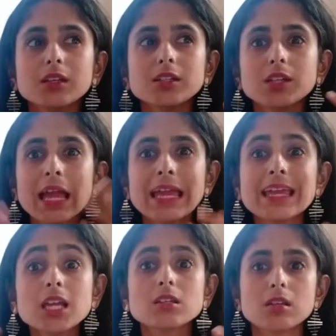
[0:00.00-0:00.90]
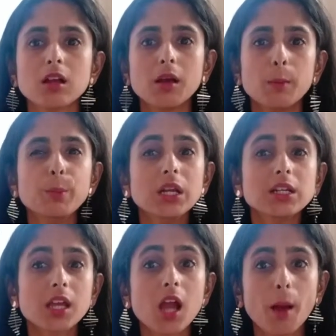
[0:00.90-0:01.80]
heat
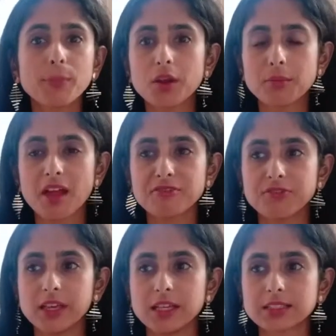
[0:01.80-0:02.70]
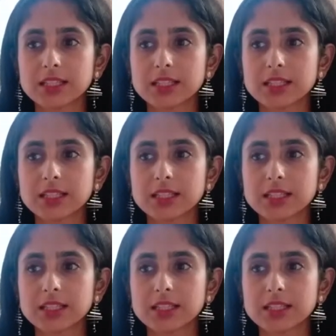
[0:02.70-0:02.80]
building up on my face.